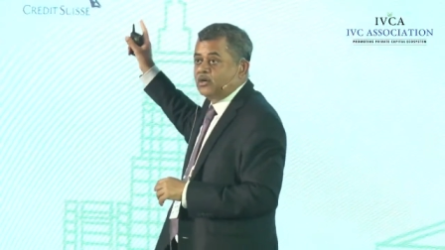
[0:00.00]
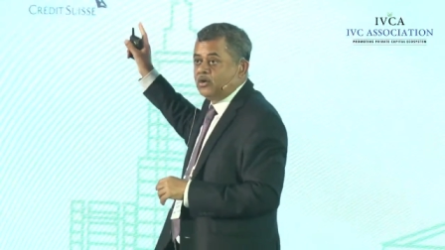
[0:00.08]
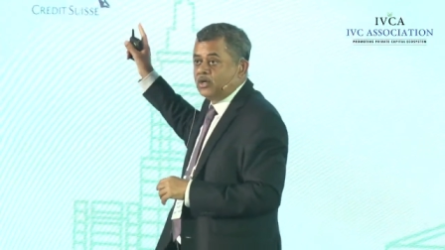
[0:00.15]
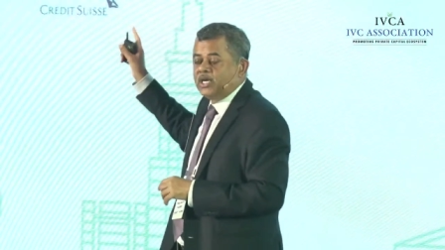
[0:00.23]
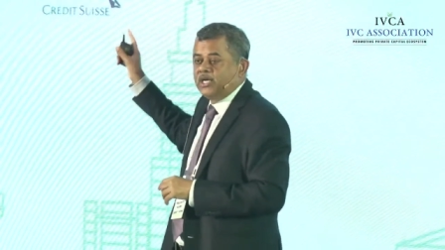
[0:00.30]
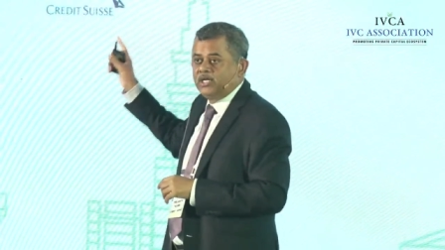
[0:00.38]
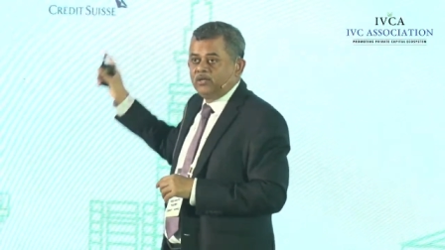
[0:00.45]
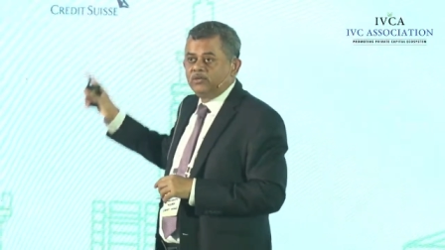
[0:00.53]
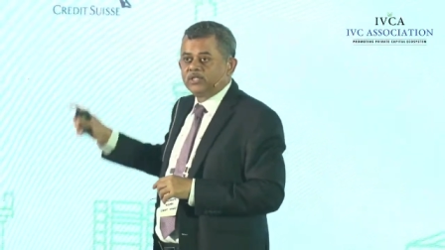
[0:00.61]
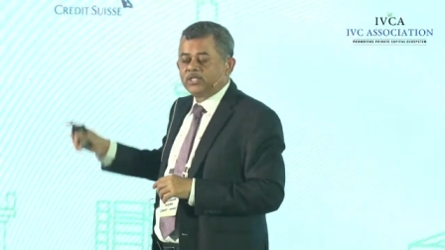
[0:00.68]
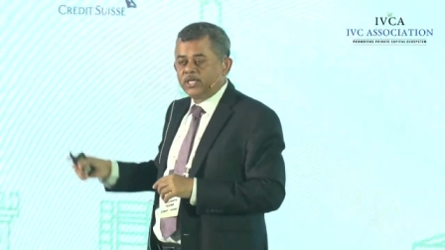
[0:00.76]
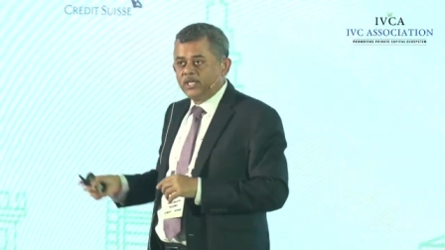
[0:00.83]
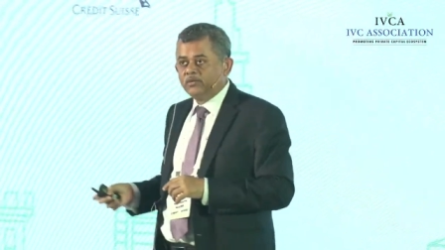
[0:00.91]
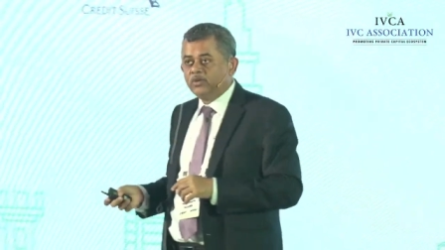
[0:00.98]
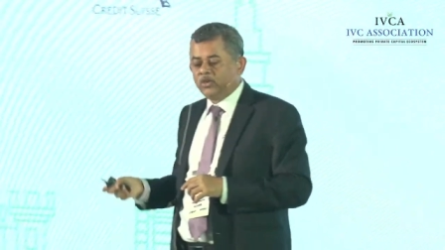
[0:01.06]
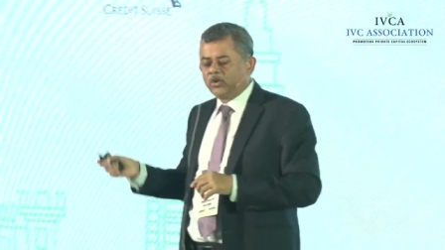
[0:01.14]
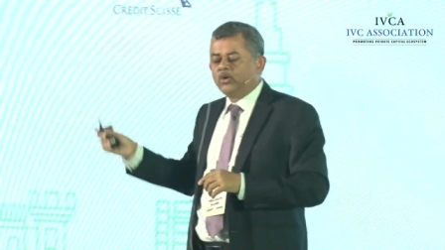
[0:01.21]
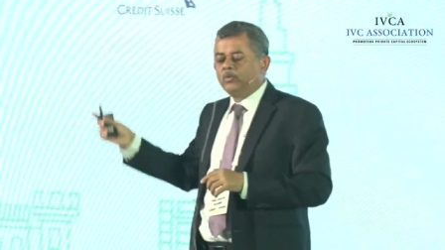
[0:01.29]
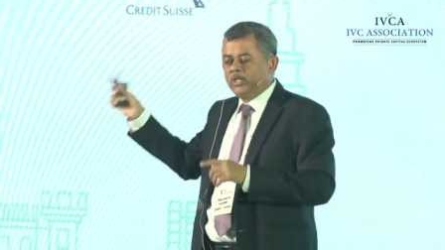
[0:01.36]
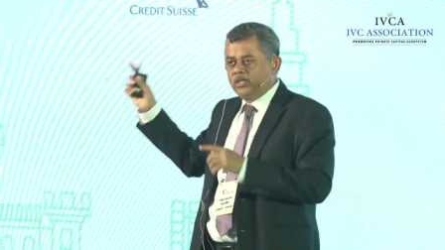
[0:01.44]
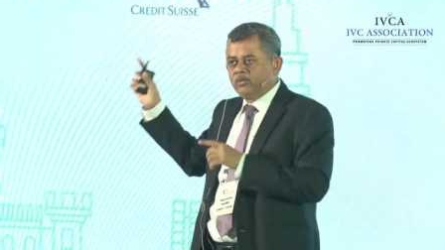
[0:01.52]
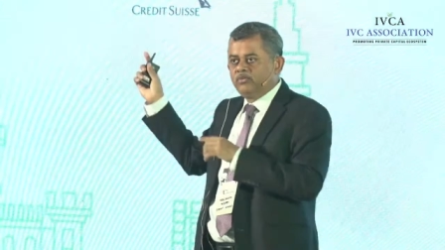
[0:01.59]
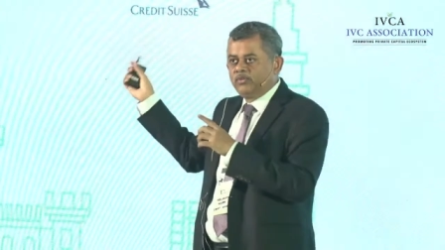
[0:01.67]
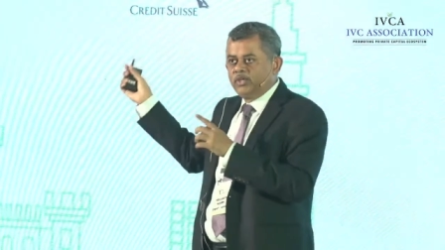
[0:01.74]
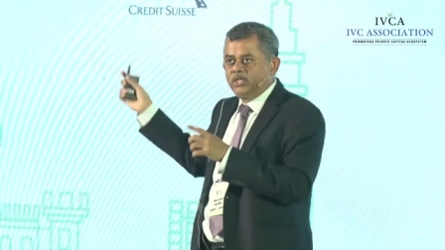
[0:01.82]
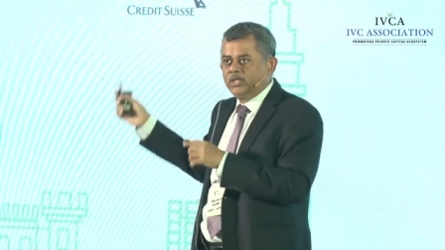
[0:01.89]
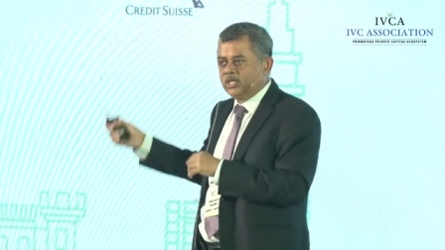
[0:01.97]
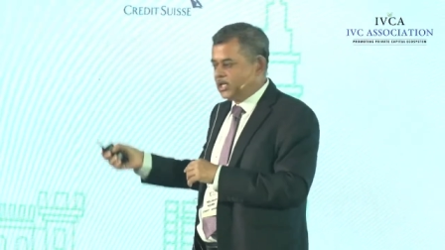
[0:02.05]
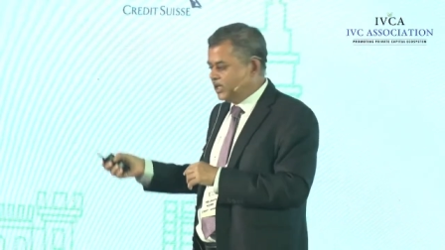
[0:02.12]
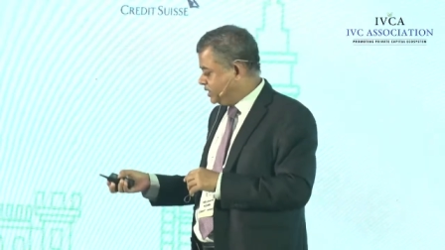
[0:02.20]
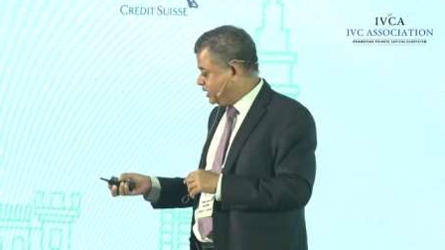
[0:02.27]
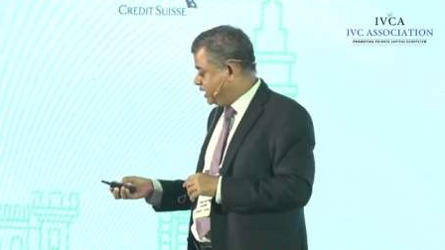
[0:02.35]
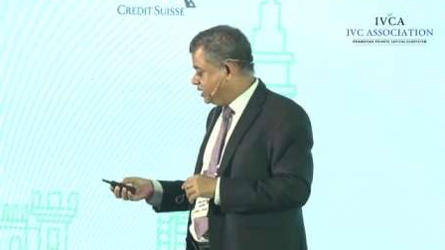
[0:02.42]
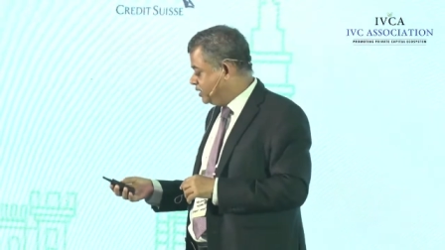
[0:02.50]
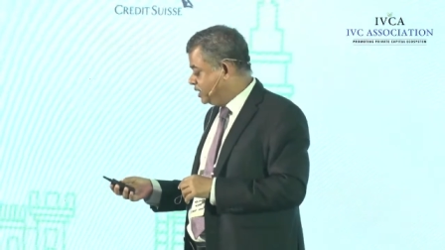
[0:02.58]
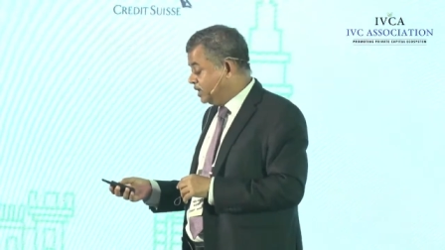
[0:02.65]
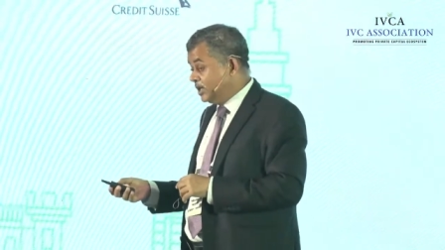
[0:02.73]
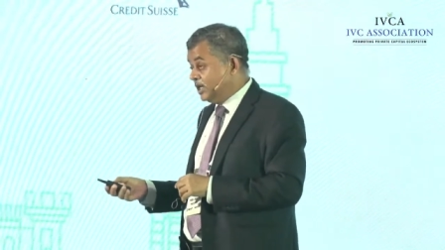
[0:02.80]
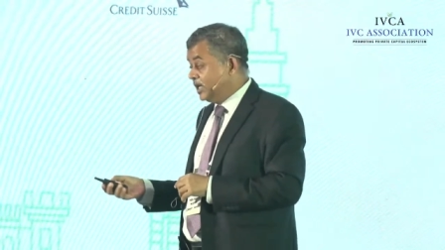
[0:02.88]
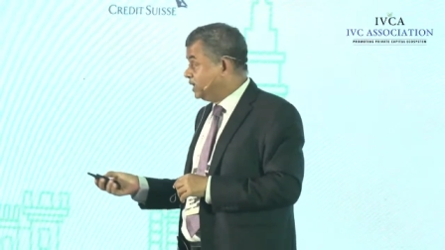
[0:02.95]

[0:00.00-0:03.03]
of Fed funds in